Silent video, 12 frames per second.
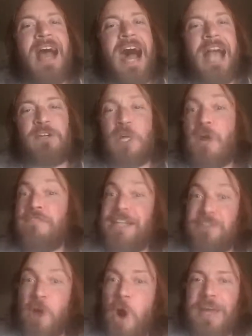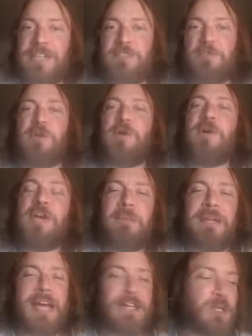I don't know if that's always true,
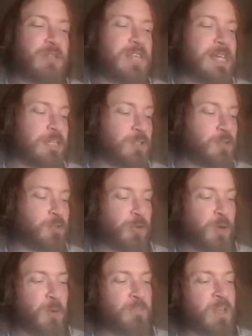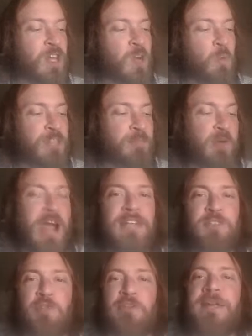but I do think it's true with
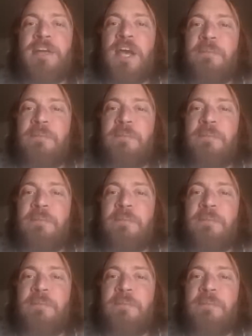Bradstreet.